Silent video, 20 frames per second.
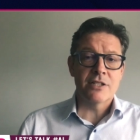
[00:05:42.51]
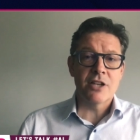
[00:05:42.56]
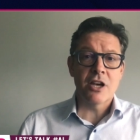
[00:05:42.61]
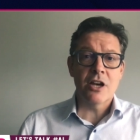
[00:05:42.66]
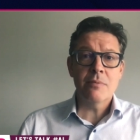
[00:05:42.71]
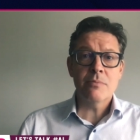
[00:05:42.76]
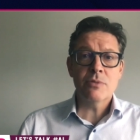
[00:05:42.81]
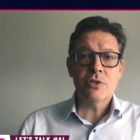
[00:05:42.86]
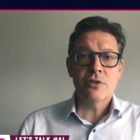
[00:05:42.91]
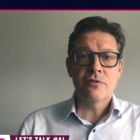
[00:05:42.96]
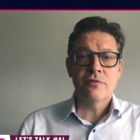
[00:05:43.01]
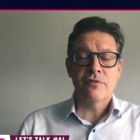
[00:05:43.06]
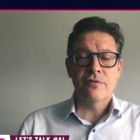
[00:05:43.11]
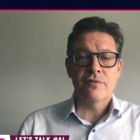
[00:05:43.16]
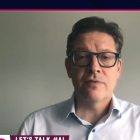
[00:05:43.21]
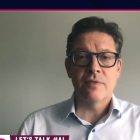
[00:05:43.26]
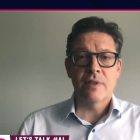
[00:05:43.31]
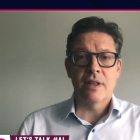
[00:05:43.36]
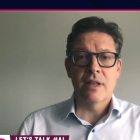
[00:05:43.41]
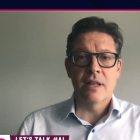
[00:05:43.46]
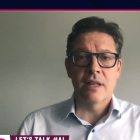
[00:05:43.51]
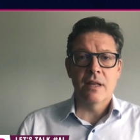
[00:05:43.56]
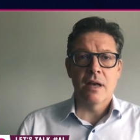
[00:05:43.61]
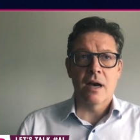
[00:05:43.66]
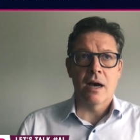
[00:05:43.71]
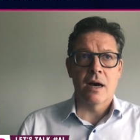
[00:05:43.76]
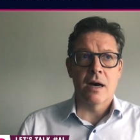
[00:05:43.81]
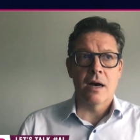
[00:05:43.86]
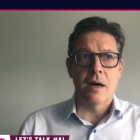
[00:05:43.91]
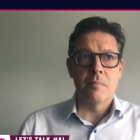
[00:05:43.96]
terms of
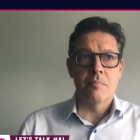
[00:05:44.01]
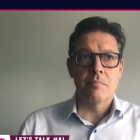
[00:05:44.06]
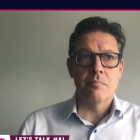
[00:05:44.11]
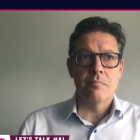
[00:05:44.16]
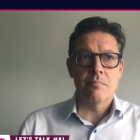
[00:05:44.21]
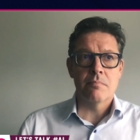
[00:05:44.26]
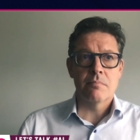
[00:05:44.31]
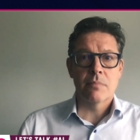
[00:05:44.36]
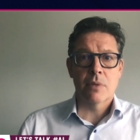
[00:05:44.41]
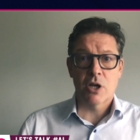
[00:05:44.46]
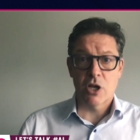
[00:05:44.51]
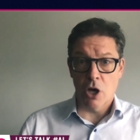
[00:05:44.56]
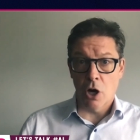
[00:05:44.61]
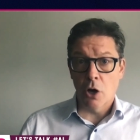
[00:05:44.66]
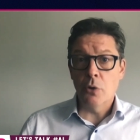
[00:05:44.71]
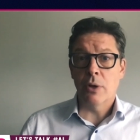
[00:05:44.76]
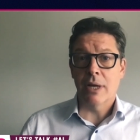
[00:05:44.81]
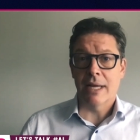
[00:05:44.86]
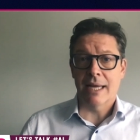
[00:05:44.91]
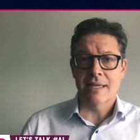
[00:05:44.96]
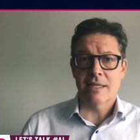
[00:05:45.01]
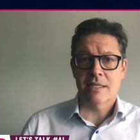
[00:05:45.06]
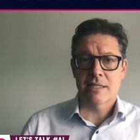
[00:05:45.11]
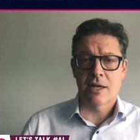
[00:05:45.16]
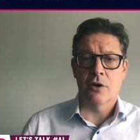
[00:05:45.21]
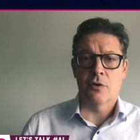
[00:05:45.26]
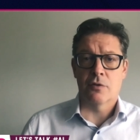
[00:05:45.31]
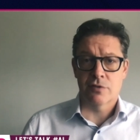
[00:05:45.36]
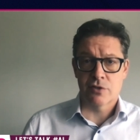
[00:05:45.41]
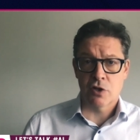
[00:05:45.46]
um, coding
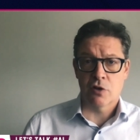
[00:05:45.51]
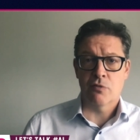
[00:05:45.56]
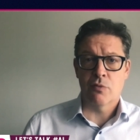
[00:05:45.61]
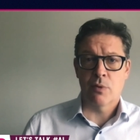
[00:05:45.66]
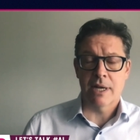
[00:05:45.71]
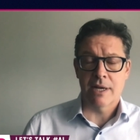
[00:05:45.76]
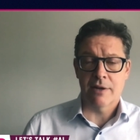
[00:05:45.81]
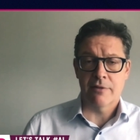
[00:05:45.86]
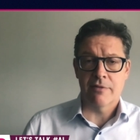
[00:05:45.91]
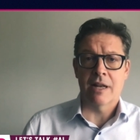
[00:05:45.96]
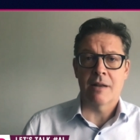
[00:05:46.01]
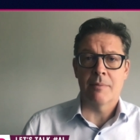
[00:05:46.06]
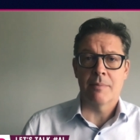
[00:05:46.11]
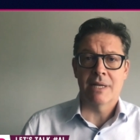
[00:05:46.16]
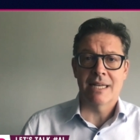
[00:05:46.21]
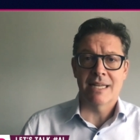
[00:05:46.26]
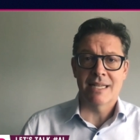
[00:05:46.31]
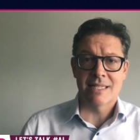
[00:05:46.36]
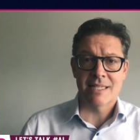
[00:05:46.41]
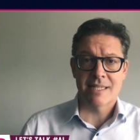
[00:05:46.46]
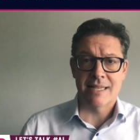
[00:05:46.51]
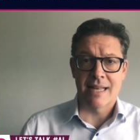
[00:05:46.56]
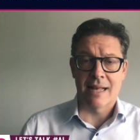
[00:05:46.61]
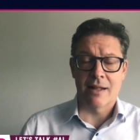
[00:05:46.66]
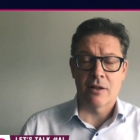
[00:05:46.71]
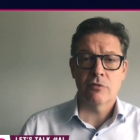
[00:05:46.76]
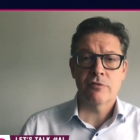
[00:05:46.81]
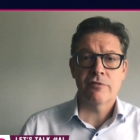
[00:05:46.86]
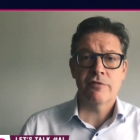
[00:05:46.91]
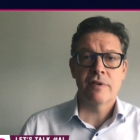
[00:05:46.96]
itself, software development
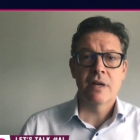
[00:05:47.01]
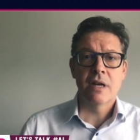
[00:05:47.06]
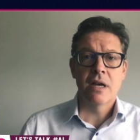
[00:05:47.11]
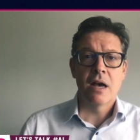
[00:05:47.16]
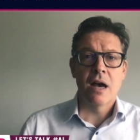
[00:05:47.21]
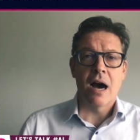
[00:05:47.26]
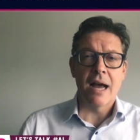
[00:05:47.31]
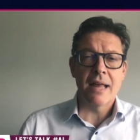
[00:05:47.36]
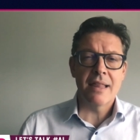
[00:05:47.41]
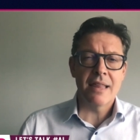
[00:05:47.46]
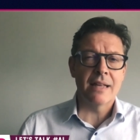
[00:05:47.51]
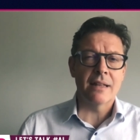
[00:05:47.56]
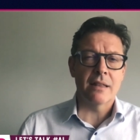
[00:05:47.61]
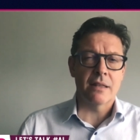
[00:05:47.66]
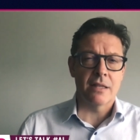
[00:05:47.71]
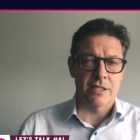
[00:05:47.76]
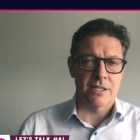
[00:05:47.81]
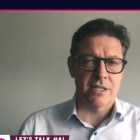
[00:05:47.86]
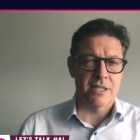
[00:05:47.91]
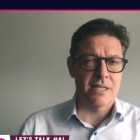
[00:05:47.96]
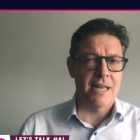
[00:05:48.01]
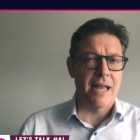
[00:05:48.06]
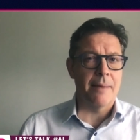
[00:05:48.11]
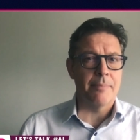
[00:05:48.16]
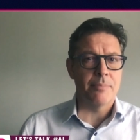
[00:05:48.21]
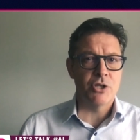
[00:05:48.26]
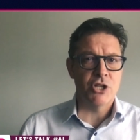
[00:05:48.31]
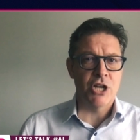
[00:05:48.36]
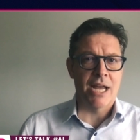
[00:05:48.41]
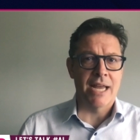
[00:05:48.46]
itself, I think the
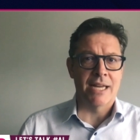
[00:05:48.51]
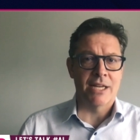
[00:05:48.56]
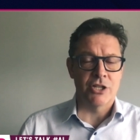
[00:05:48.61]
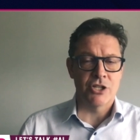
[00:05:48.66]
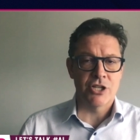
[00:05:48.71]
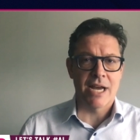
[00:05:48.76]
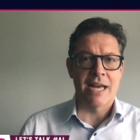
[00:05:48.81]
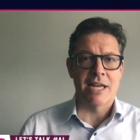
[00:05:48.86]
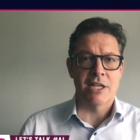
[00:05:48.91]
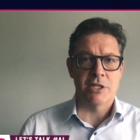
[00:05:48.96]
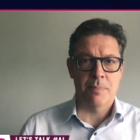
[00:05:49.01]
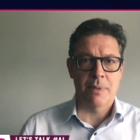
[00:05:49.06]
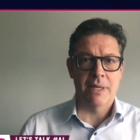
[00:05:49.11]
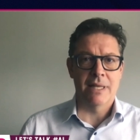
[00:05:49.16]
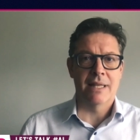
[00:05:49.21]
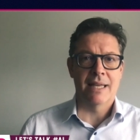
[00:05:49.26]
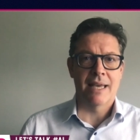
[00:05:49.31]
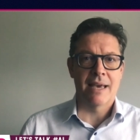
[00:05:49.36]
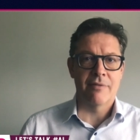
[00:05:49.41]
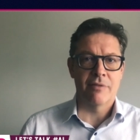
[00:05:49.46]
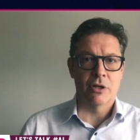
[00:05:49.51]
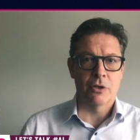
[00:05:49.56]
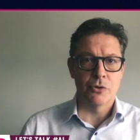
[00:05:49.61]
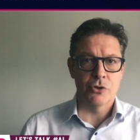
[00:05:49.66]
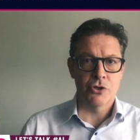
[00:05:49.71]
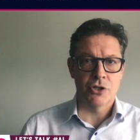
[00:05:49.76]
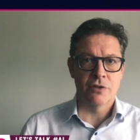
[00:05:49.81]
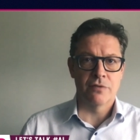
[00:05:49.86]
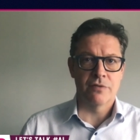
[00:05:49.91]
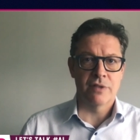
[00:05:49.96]
step change has been the
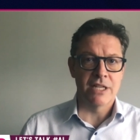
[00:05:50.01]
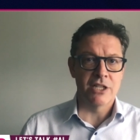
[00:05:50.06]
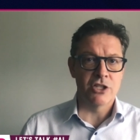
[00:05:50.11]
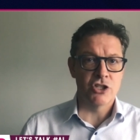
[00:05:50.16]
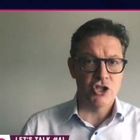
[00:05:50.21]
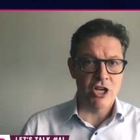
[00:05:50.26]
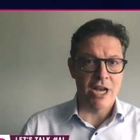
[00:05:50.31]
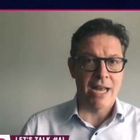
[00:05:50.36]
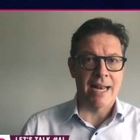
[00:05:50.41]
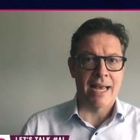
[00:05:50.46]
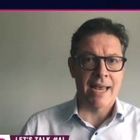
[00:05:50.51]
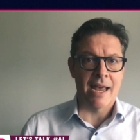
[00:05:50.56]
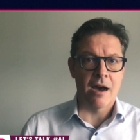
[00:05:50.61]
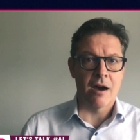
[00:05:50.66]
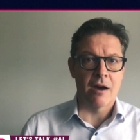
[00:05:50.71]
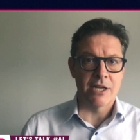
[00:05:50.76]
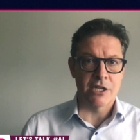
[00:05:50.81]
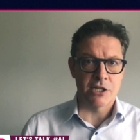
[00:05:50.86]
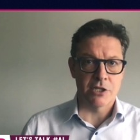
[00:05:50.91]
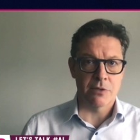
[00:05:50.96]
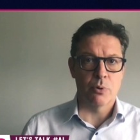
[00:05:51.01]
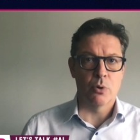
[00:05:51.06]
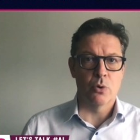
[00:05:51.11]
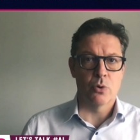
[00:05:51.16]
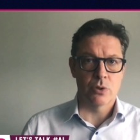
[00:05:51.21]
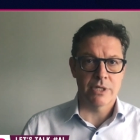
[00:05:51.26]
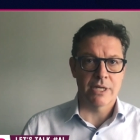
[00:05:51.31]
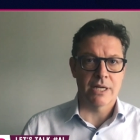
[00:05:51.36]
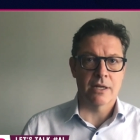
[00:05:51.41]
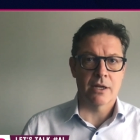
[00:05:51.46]
evolution of these Gen AI
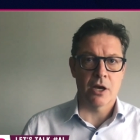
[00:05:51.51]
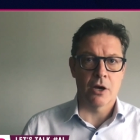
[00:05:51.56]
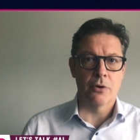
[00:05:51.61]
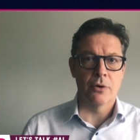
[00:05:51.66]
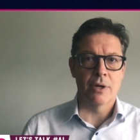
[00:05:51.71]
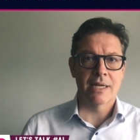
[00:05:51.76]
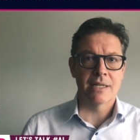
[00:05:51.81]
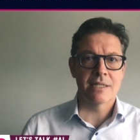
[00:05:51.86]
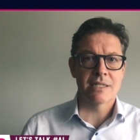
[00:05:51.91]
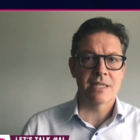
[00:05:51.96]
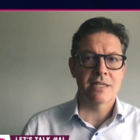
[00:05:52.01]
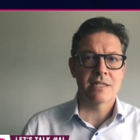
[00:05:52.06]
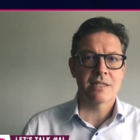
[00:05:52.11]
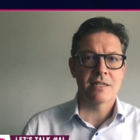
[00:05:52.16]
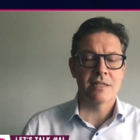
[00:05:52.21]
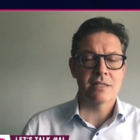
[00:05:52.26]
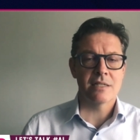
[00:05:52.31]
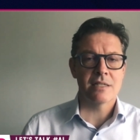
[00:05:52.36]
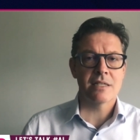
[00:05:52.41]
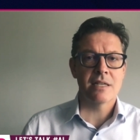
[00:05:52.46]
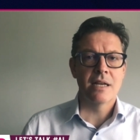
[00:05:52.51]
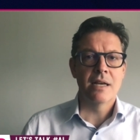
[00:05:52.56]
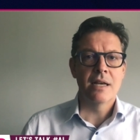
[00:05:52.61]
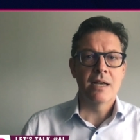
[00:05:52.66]
supported coding assistants.